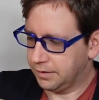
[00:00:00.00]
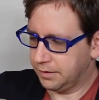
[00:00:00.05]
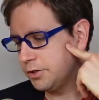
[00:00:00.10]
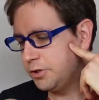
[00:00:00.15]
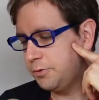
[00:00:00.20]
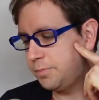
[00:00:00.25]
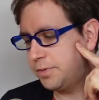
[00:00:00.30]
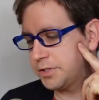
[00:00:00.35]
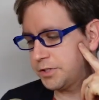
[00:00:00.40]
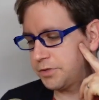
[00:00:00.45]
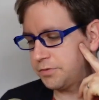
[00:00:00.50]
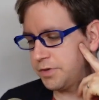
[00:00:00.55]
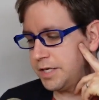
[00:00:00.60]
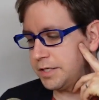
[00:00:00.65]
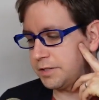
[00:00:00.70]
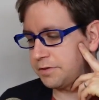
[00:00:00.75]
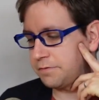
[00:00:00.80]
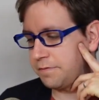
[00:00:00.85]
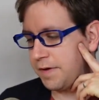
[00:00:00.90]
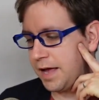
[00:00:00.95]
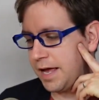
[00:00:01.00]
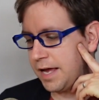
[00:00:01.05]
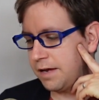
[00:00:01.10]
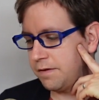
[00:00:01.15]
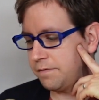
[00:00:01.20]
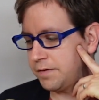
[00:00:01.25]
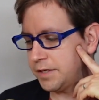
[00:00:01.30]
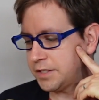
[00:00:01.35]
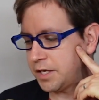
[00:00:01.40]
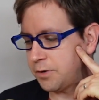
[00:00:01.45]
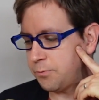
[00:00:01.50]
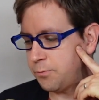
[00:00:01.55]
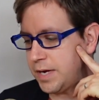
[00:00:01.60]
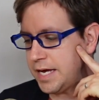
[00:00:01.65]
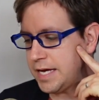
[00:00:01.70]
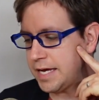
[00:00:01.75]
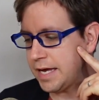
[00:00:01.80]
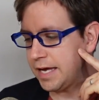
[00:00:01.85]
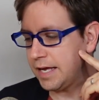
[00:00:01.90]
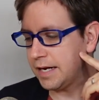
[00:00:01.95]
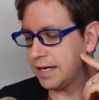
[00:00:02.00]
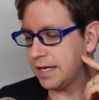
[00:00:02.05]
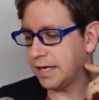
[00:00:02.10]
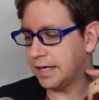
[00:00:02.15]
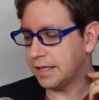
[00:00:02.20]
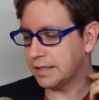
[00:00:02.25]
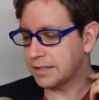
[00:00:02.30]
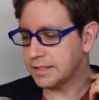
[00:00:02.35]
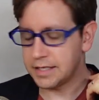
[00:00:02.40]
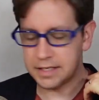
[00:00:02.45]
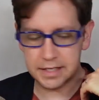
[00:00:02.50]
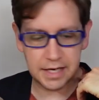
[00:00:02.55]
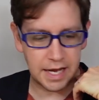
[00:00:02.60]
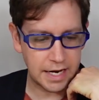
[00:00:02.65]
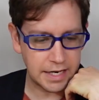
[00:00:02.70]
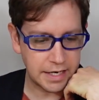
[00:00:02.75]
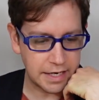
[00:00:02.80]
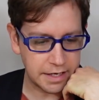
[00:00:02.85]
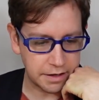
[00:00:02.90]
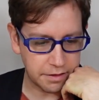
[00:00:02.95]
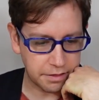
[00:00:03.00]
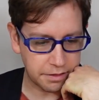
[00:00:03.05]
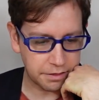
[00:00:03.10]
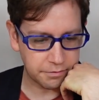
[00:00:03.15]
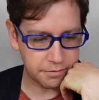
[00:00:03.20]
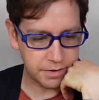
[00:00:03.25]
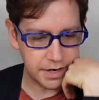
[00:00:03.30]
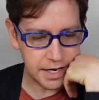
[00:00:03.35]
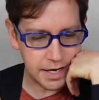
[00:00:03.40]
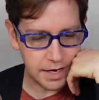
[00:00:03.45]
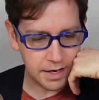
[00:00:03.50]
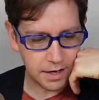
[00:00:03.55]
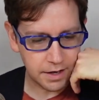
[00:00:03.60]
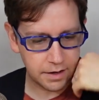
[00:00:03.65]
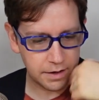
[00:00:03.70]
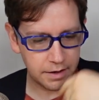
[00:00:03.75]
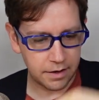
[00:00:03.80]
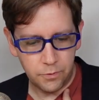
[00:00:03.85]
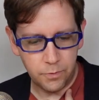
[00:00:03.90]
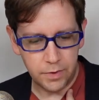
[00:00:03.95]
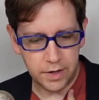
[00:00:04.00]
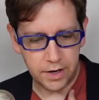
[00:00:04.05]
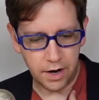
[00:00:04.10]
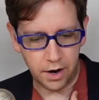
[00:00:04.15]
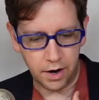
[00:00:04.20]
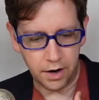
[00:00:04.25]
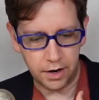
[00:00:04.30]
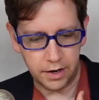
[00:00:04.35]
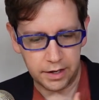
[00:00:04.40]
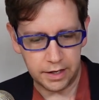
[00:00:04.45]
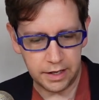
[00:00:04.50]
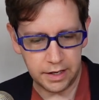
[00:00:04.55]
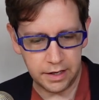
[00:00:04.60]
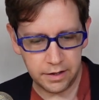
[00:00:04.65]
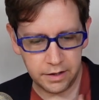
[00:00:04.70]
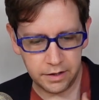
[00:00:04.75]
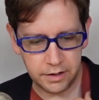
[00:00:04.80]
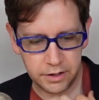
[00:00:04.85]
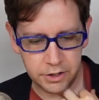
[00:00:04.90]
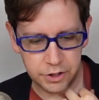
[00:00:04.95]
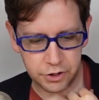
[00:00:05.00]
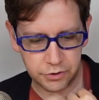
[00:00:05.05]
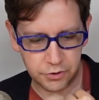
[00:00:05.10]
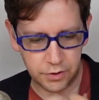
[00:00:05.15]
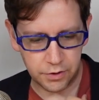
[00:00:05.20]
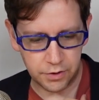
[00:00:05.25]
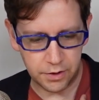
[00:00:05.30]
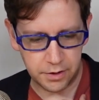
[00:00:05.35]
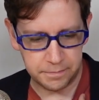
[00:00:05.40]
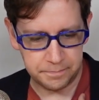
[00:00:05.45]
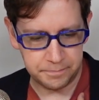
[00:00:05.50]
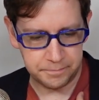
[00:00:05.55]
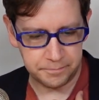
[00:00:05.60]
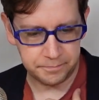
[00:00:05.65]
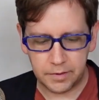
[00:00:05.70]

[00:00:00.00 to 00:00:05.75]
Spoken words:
2 + 3 is 5, is a weak hit against a 9 and a 3. We are in control.